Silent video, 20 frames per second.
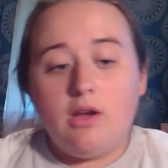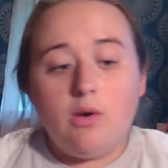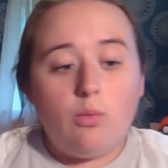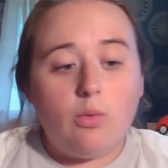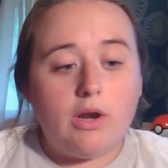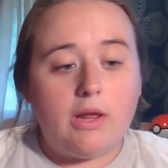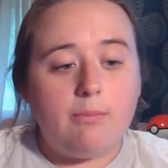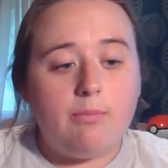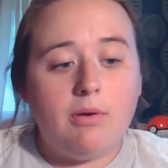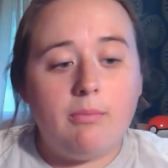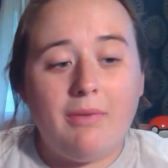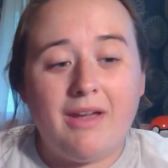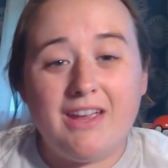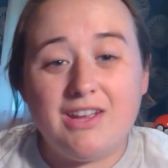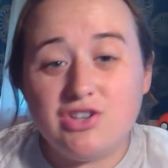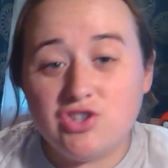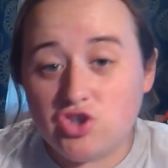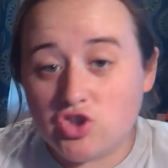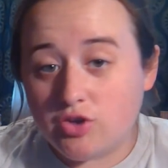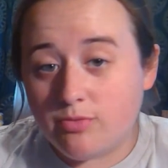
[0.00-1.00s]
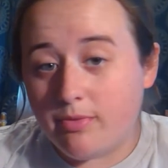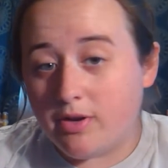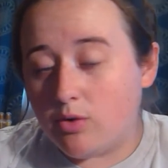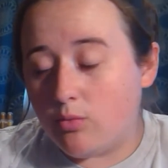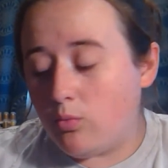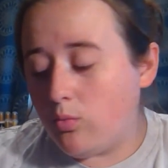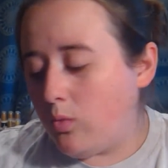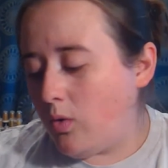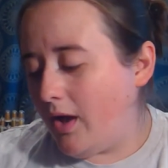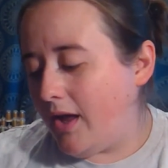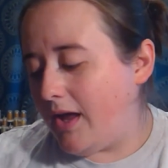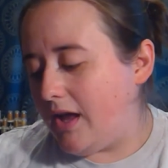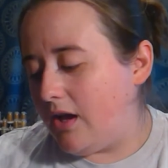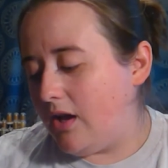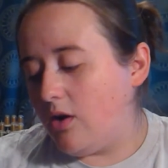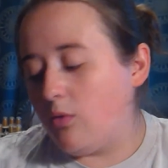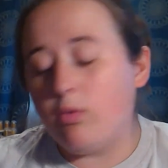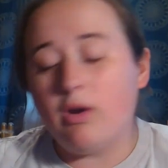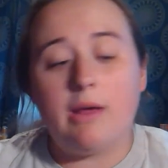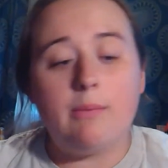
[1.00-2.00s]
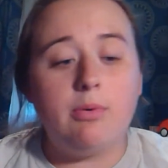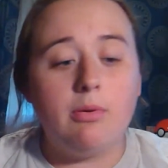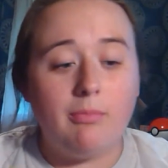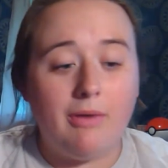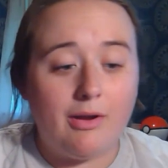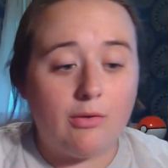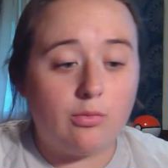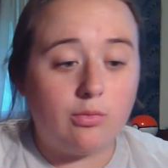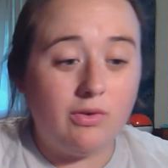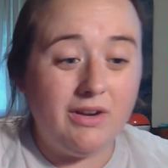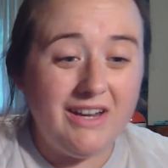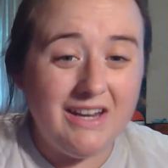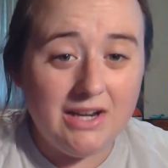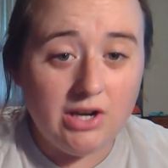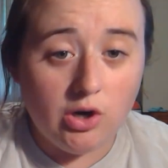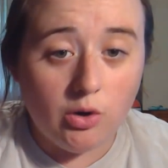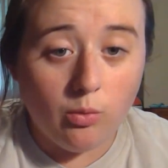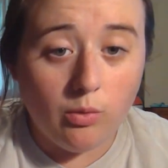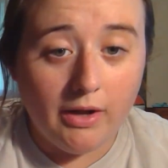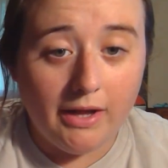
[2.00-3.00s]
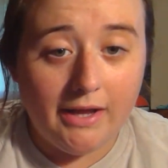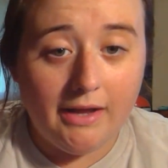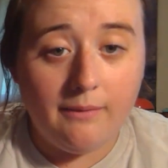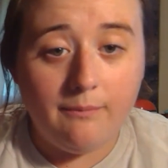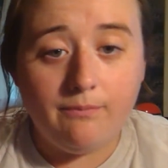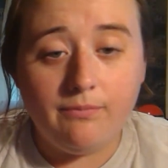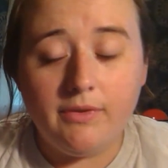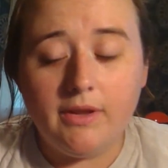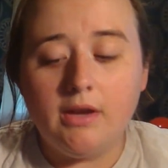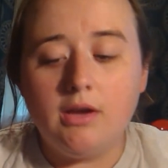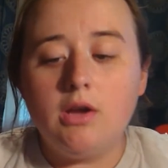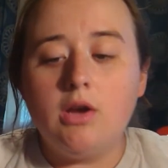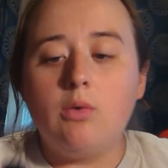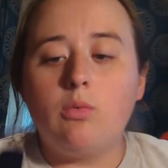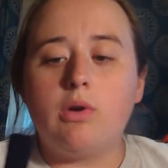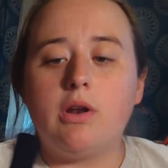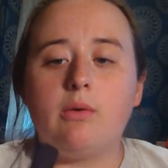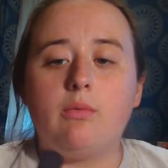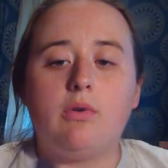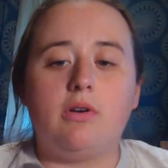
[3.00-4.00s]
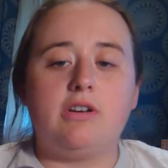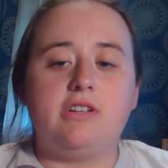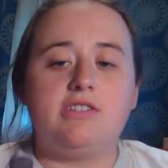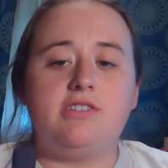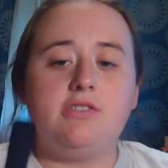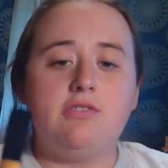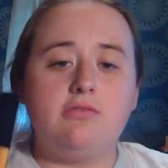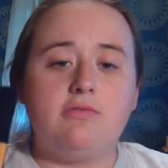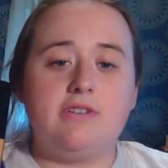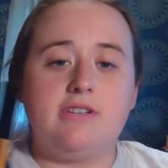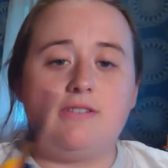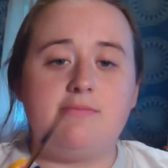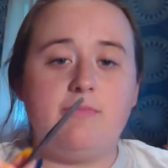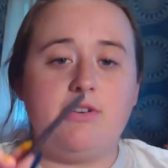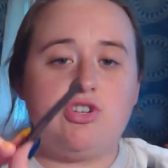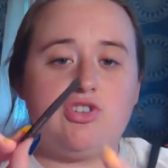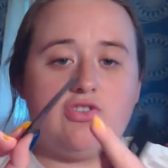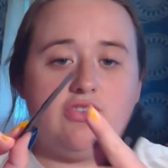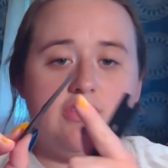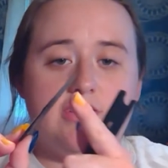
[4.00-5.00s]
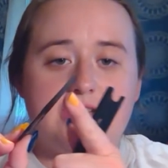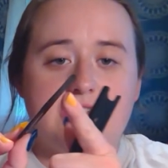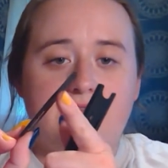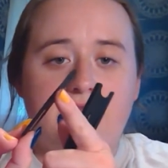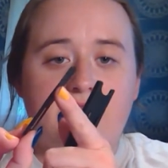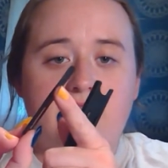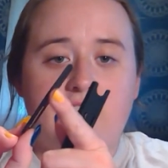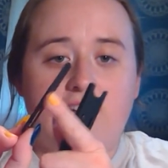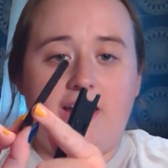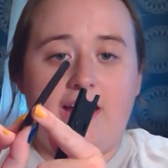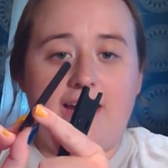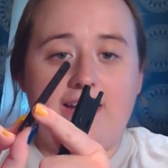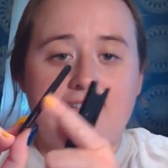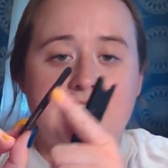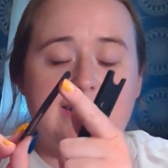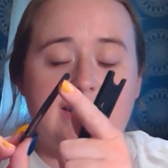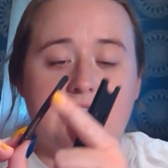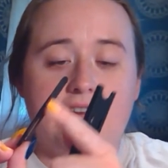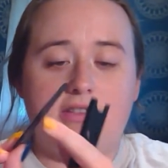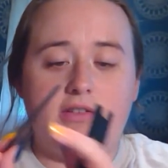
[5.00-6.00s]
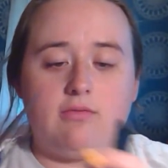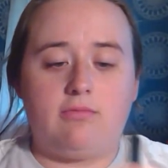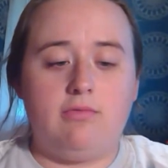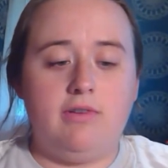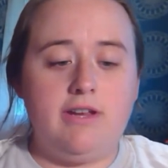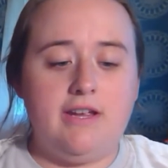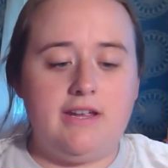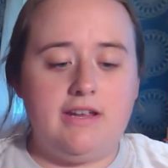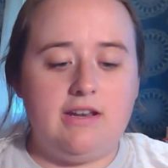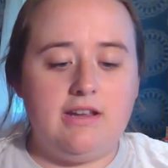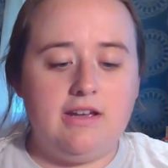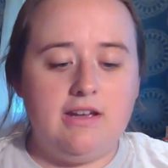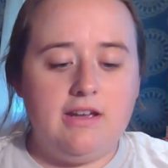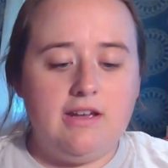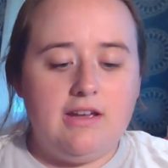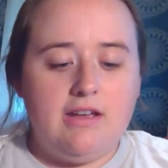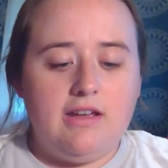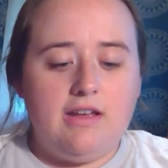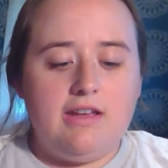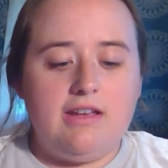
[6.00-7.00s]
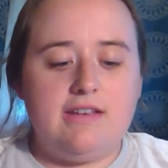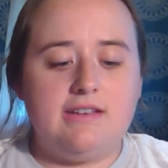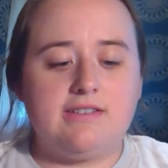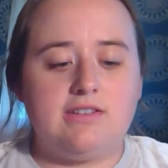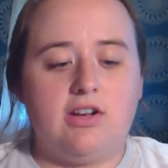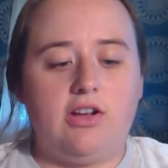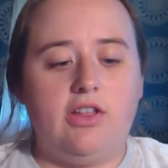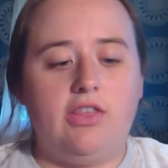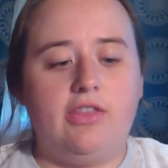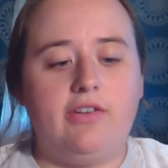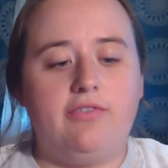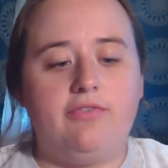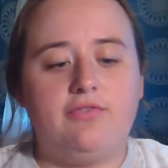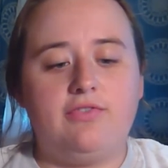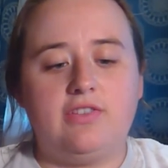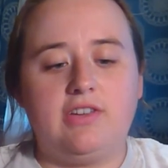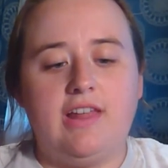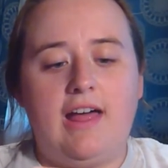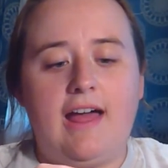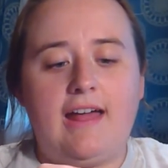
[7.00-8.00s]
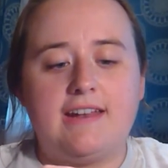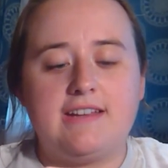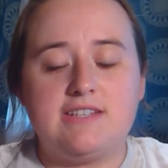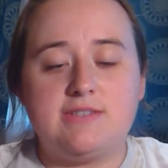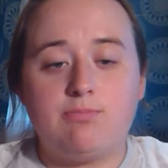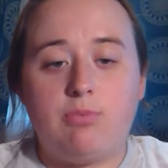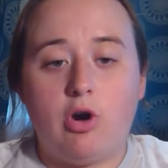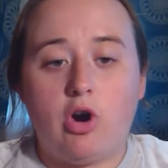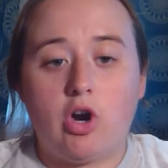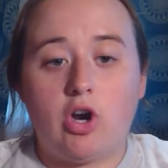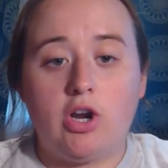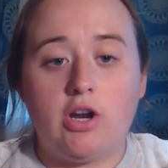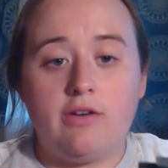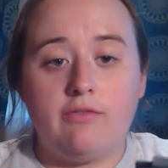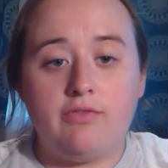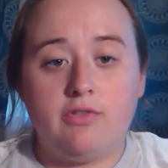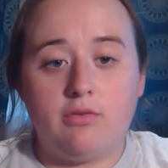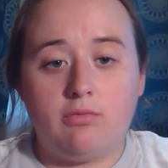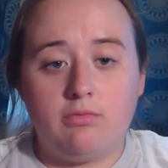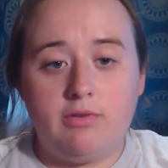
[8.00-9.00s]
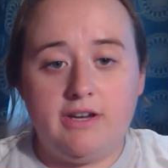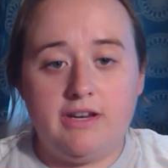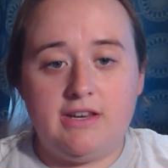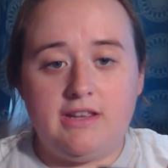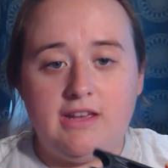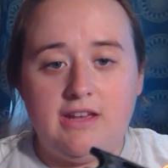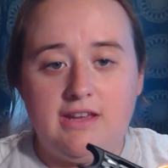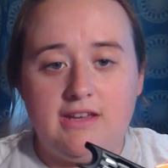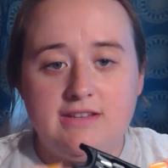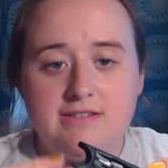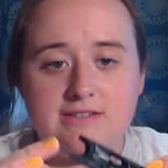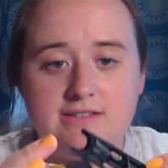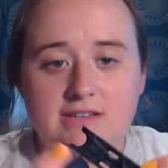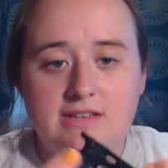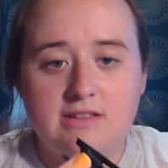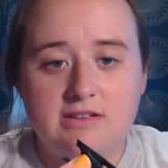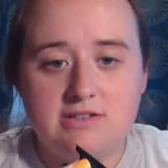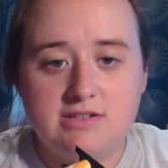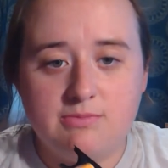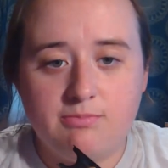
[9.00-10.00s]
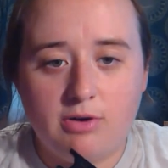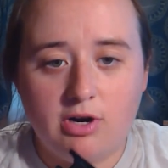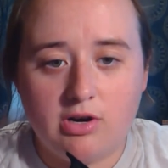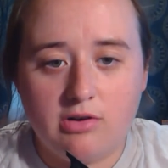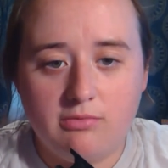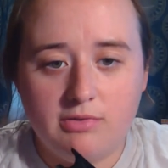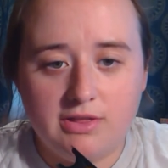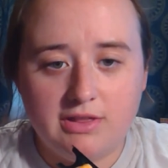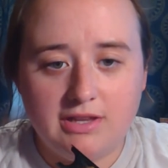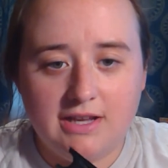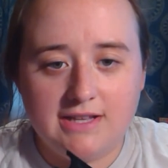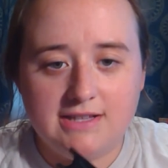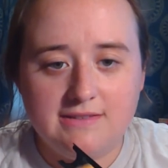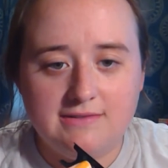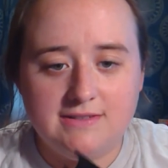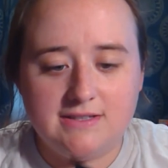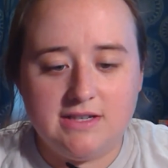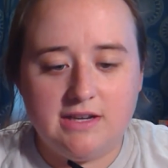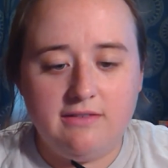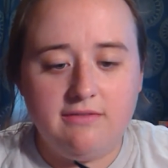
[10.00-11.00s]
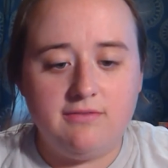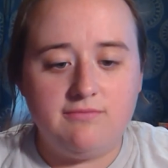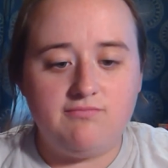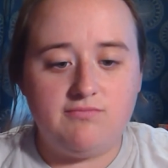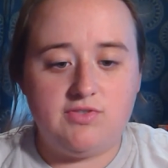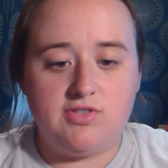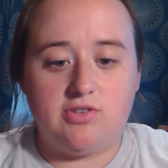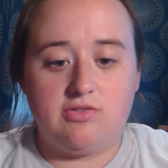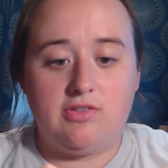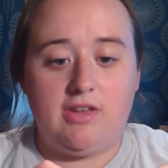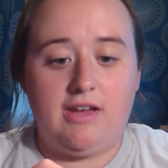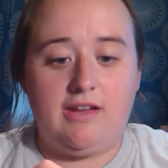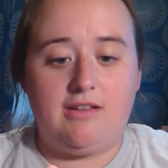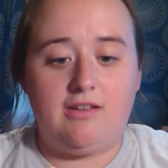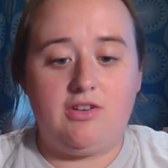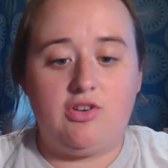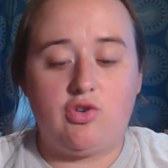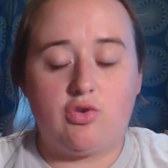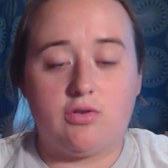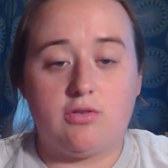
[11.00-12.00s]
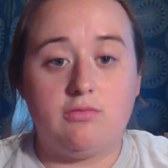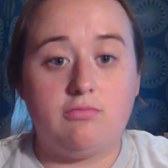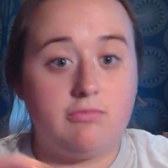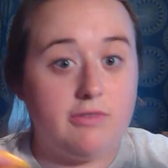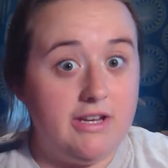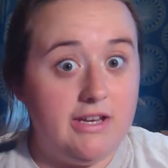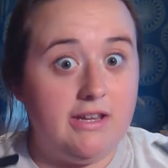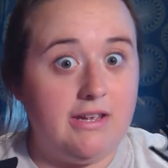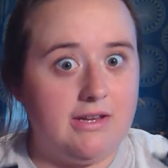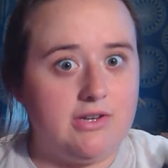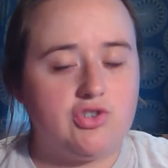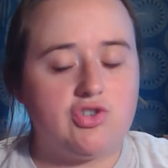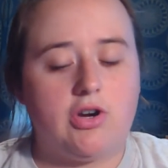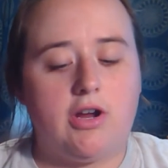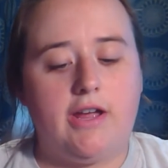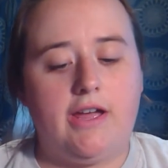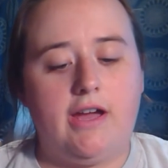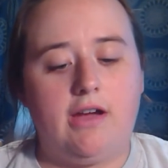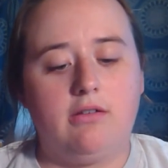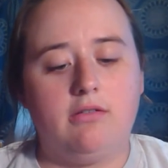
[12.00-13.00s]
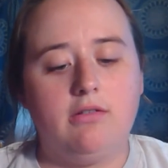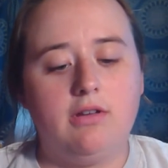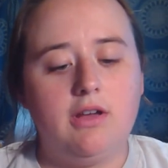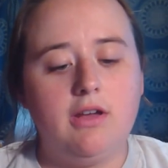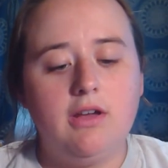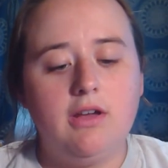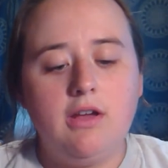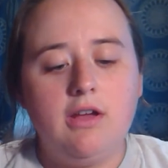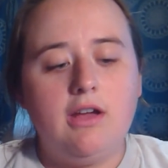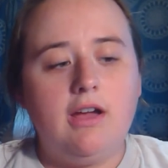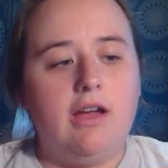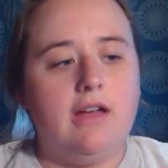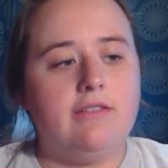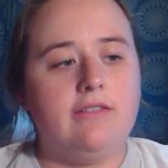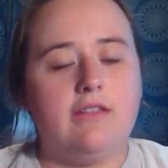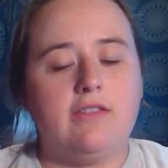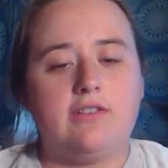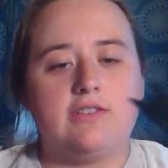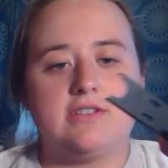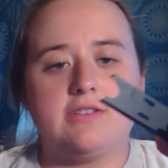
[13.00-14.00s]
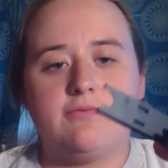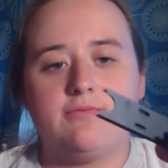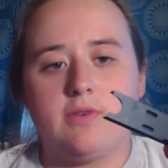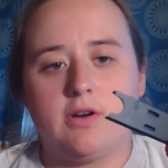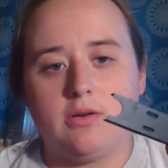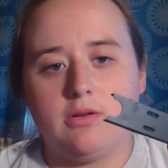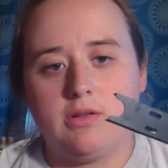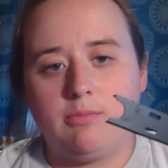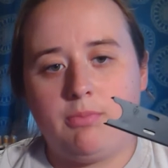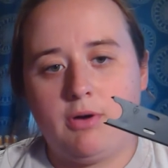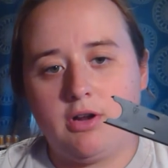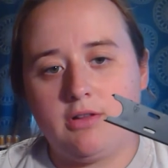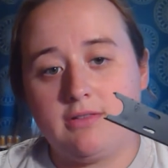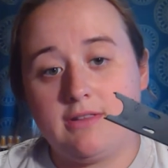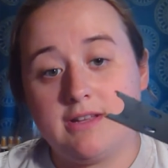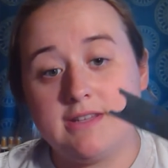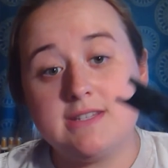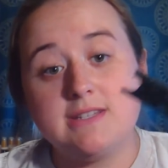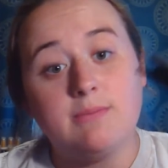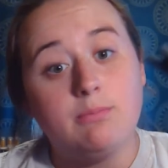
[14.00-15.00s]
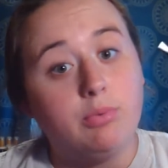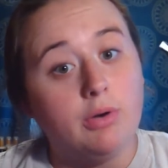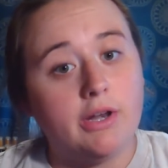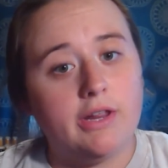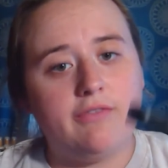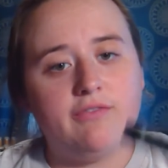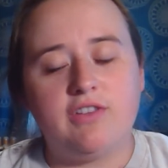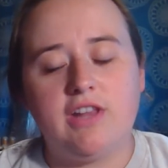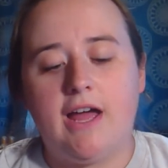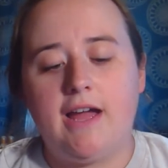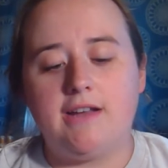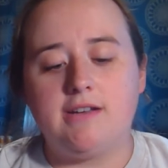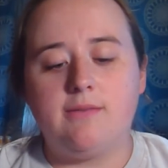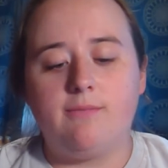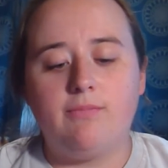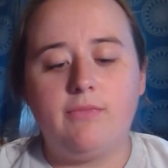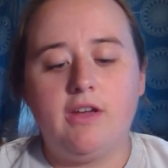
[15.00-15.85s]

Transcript: when I put my instrument away, when I put my reed away, what I want to do is make sure this flat side of the reed is on the flattest part of the reed case. See, there's a part with lots of stuff so that your reed can dry out, and then there's a part that's pretty flat.